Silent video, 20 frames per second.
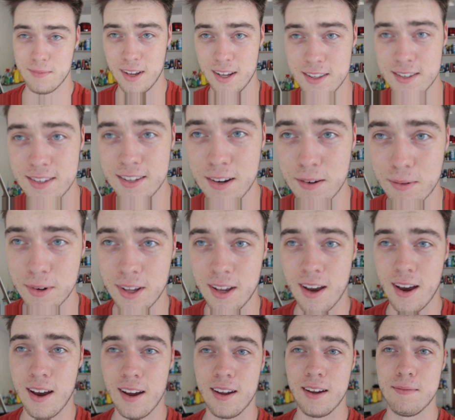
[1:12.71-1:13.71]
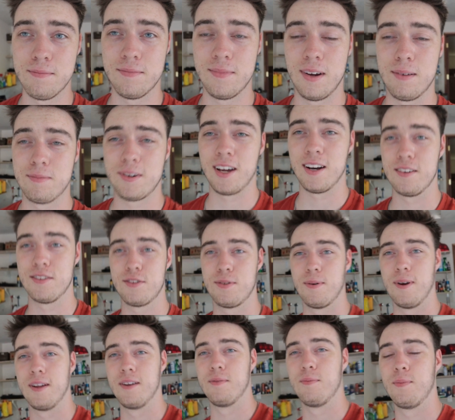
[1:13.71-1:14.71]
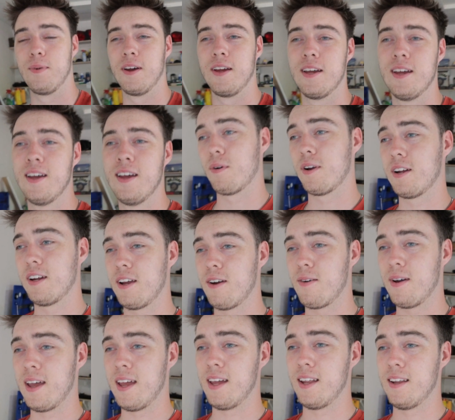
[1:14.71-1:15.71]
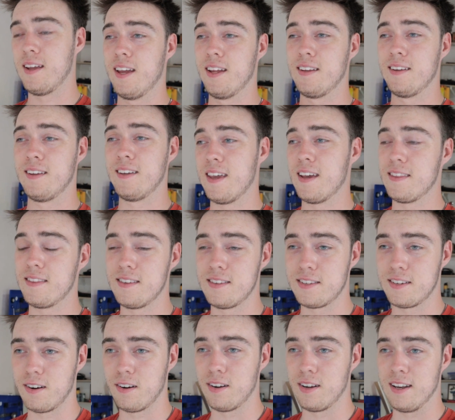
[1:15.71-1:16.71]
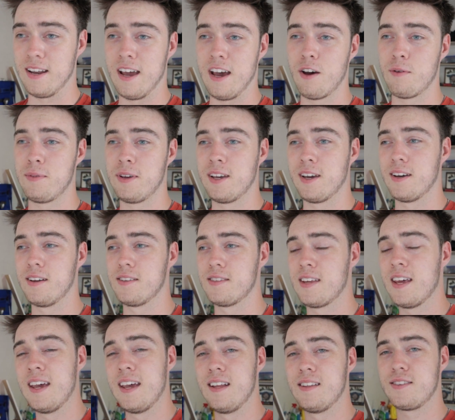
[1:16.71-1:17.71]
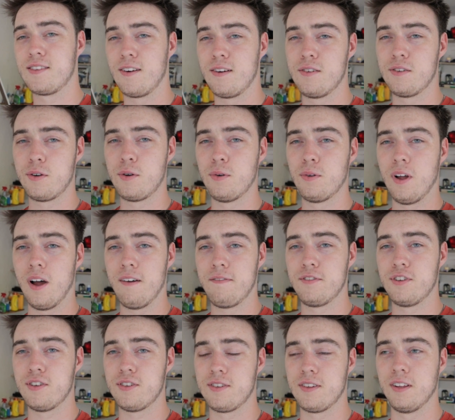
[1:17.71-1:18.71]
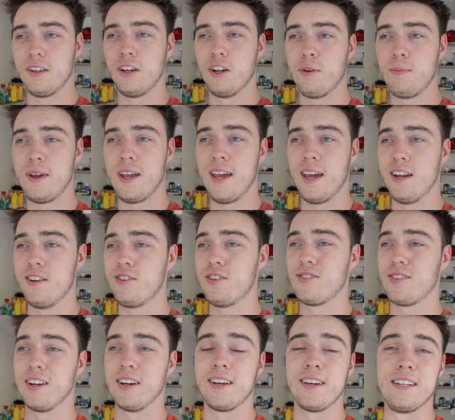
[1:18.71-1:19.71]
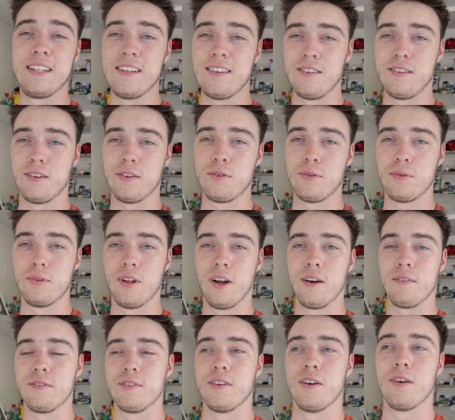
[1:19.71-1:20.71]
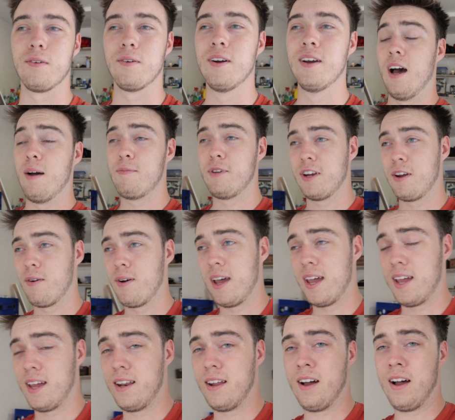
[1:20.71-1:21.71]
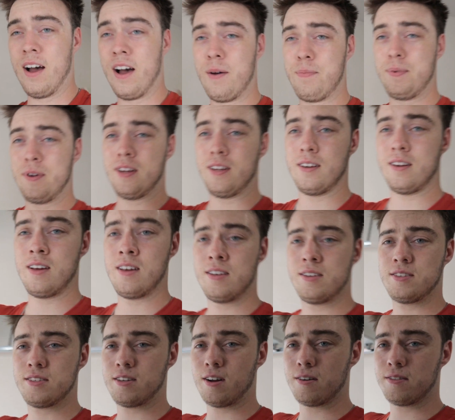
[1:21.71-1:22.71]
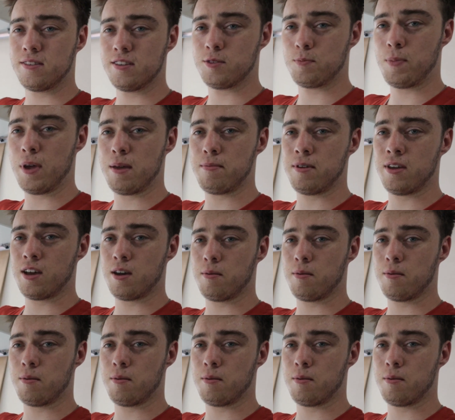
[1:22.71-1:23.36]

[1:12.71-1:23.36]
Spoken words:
it's still really hot. I'm kind of sweating, but we're gonna go ahead and get this started now because it's starting to cool off just a little bit, and it's just gonna continue to cool off. So I'm gonna go ahead, hop in, start this baby